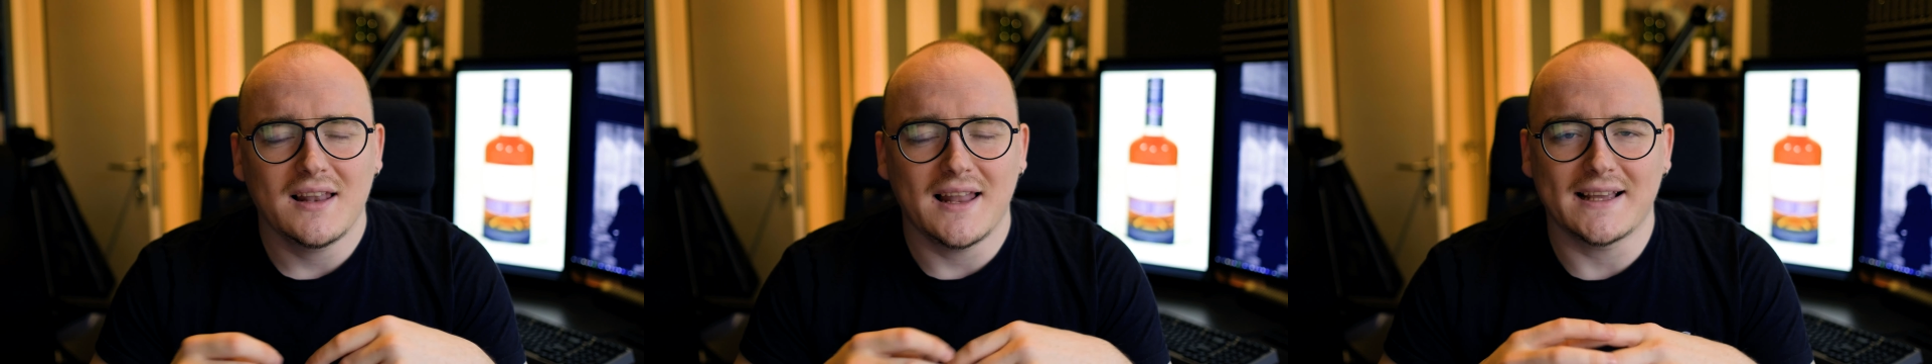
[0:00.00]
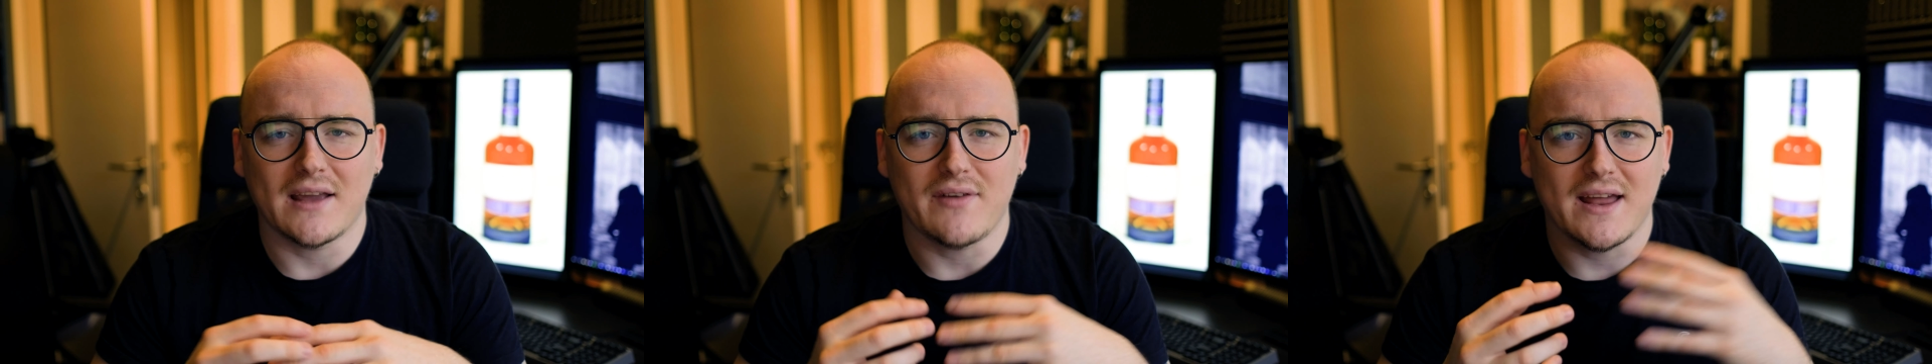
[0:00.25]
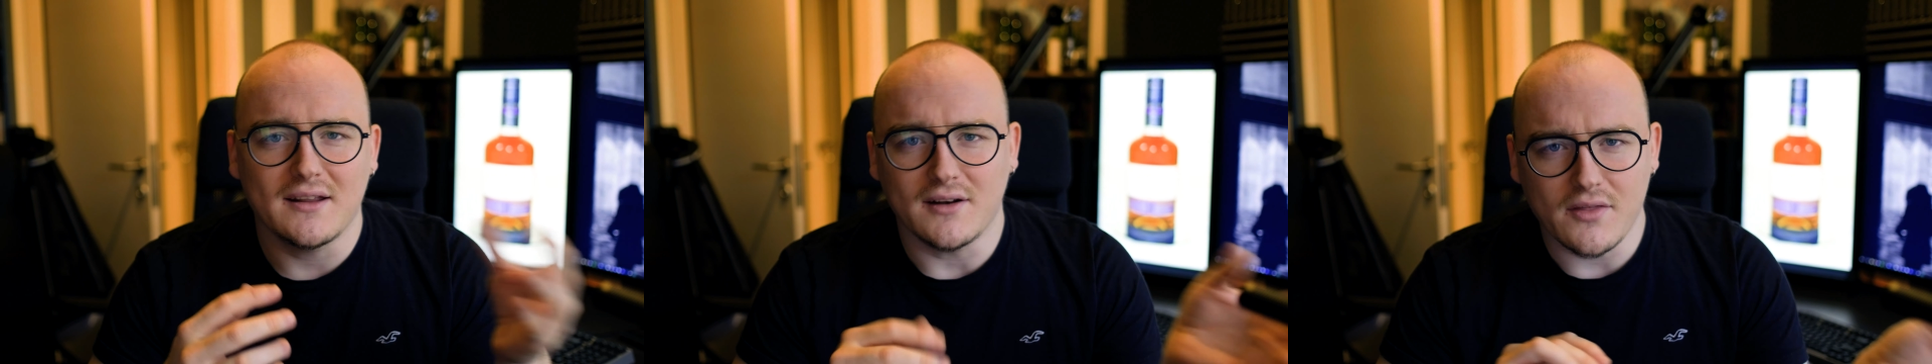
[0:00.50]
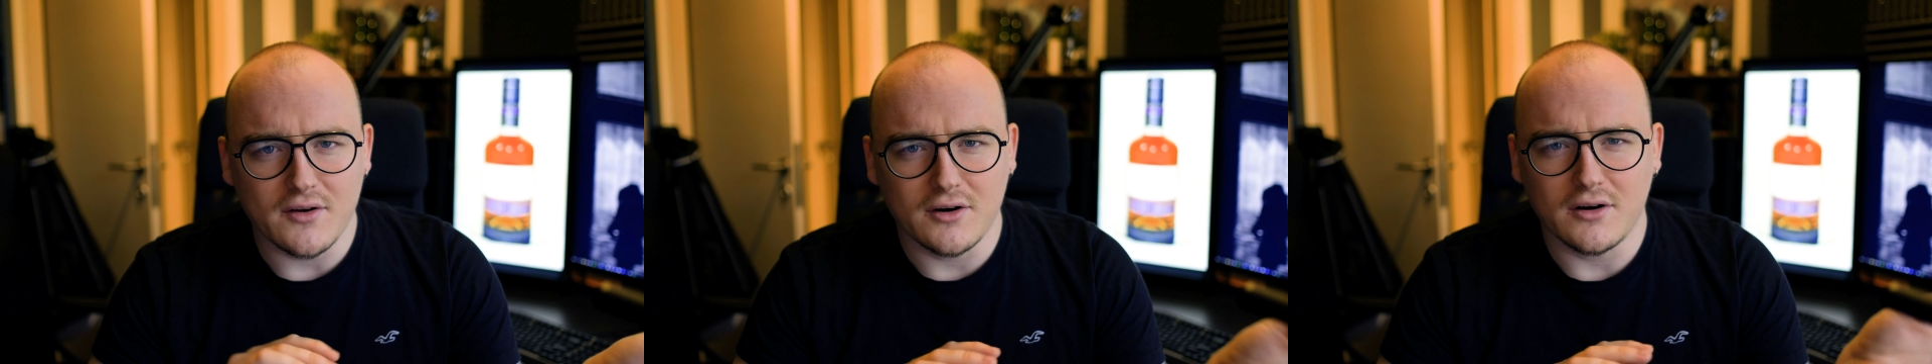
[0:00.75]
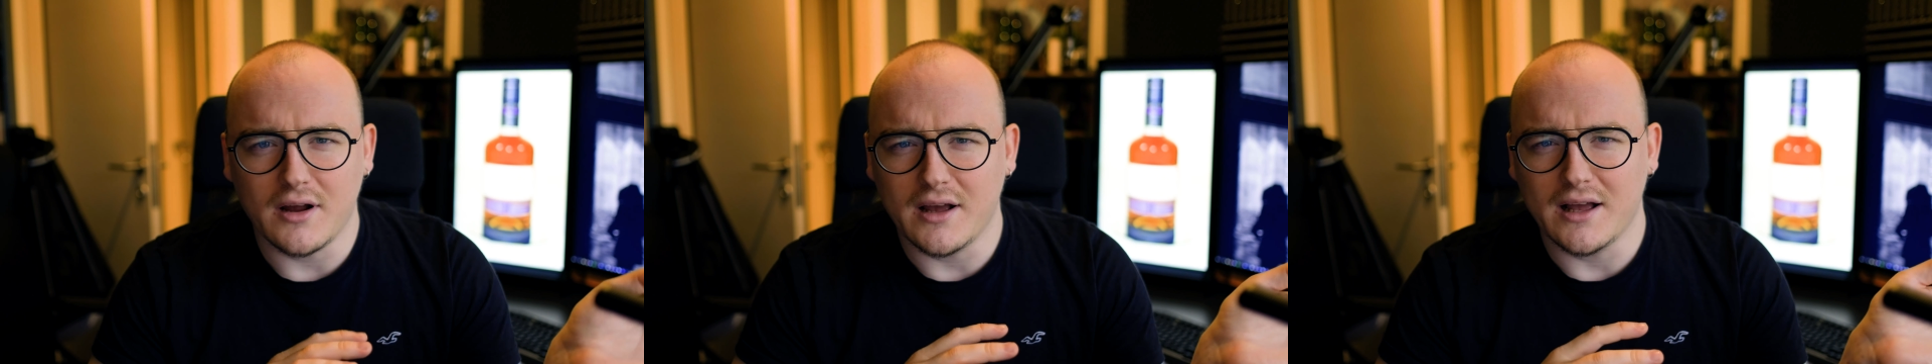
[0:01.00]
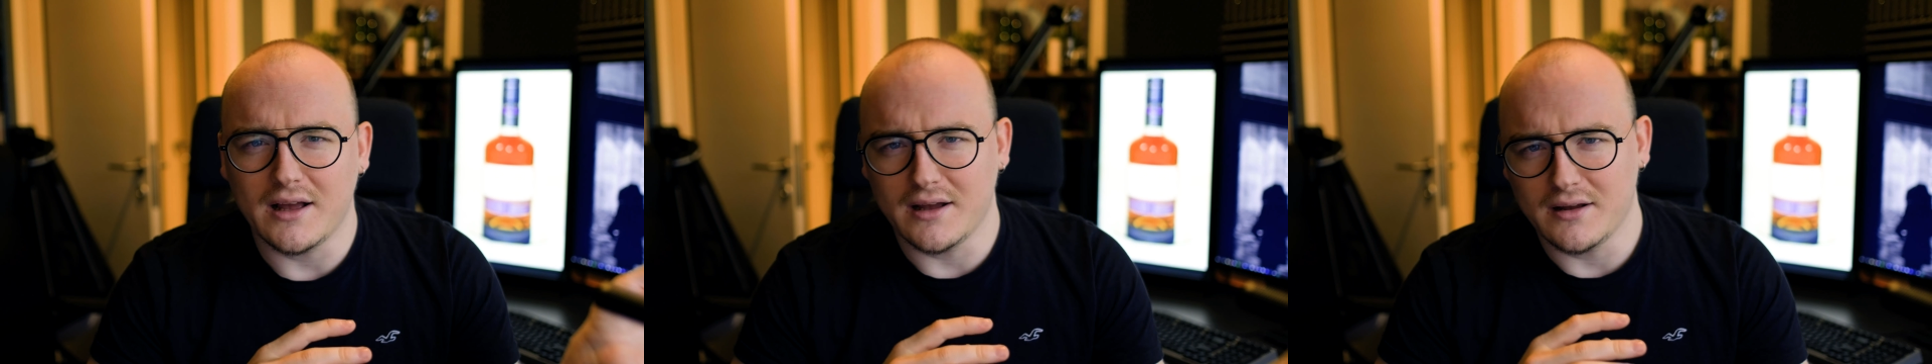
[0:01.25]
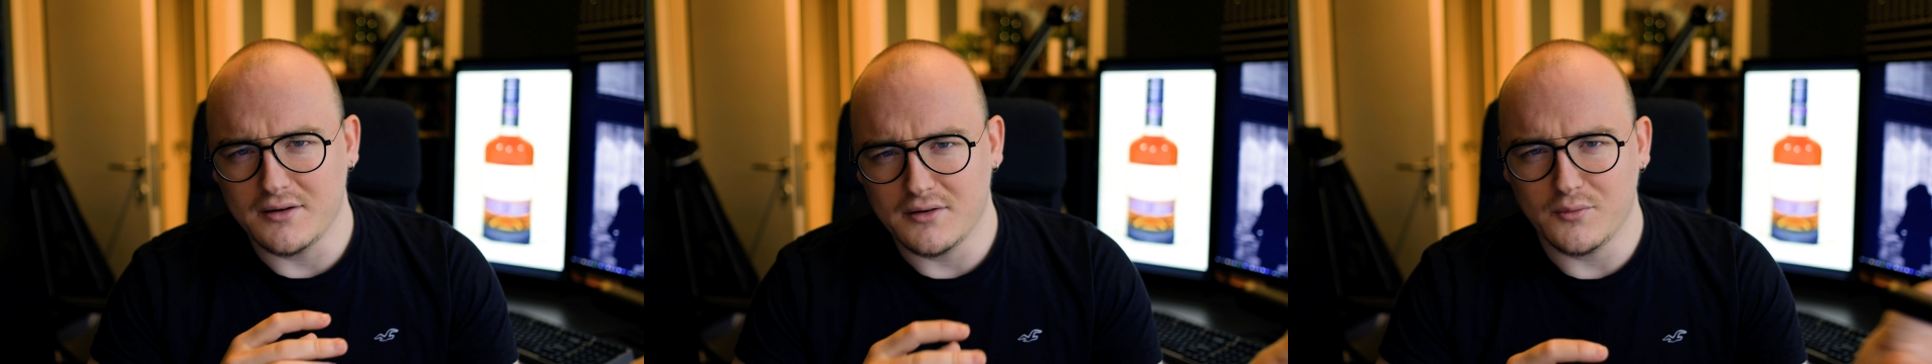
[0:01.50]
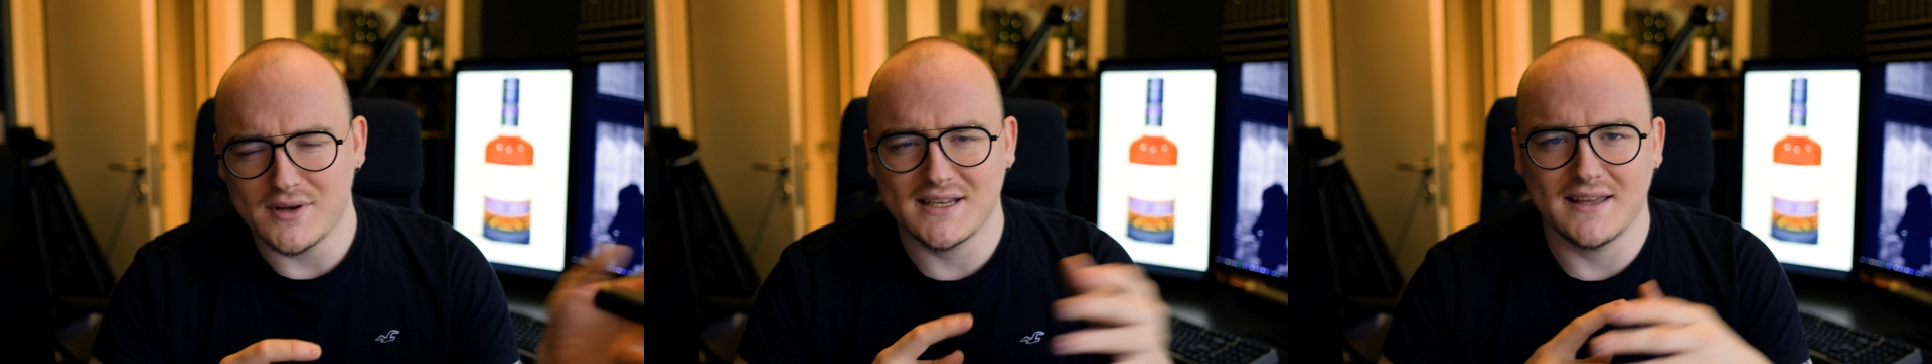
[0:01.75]
Like I've had another uh,
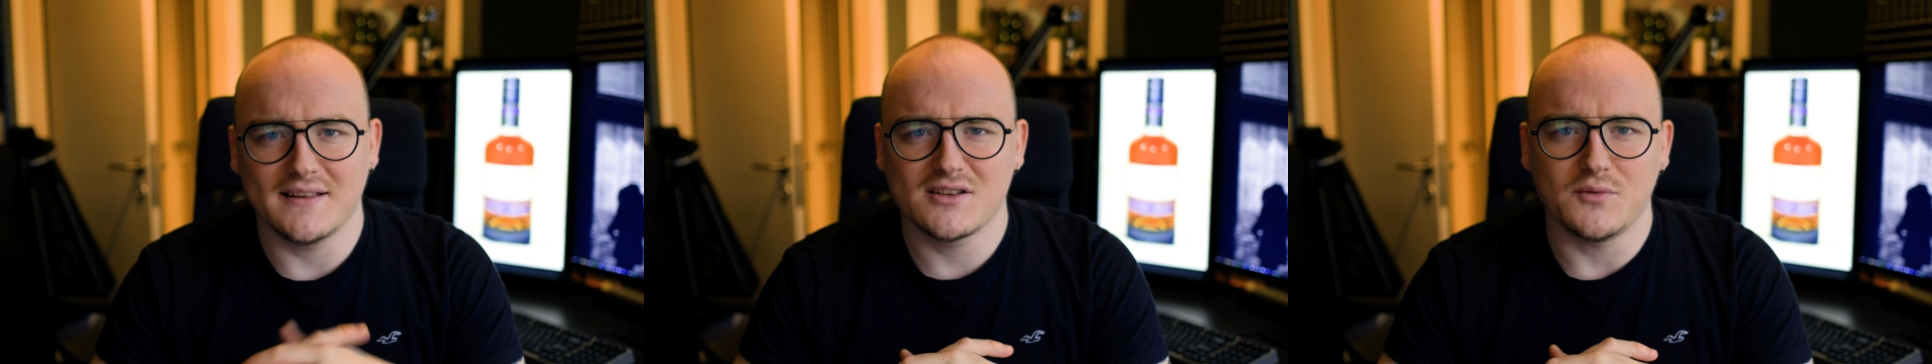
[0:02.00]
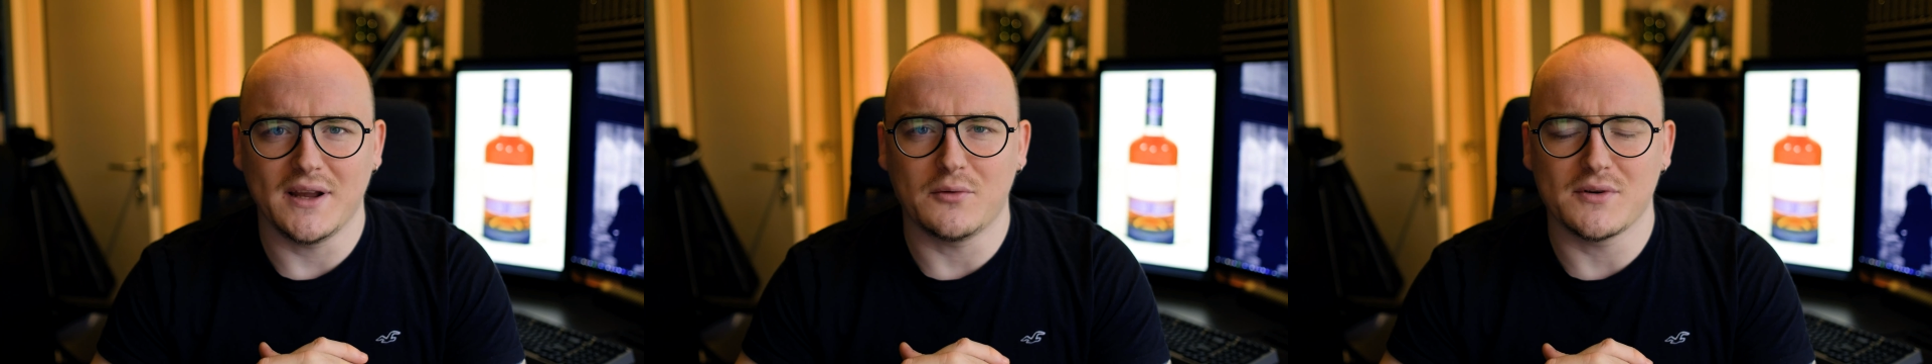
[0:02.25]
whiskey this week,